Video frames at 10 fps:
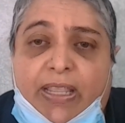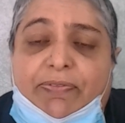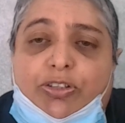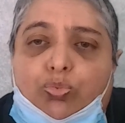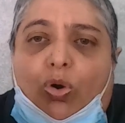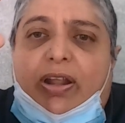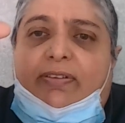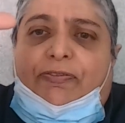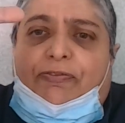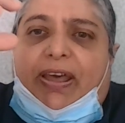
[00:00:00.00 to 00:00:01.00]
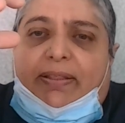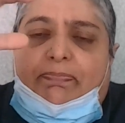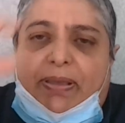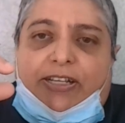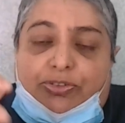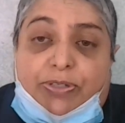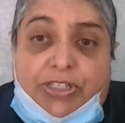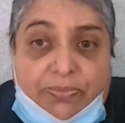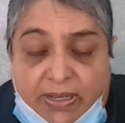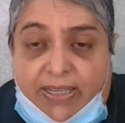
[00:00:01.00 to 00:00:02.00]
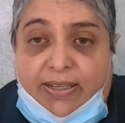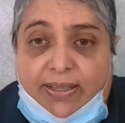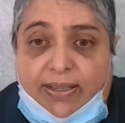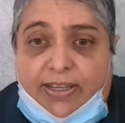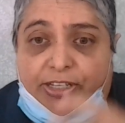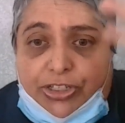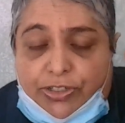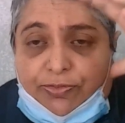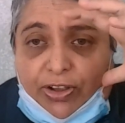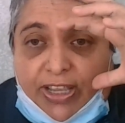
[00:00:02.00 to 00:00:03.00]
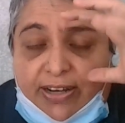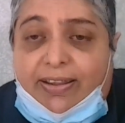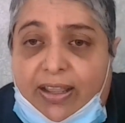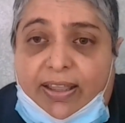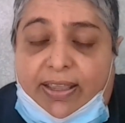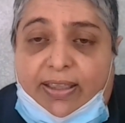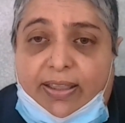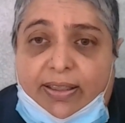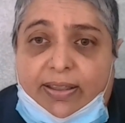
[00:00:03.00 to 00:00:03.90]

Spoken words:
If this one fat bitch, which is me, can just fucking die,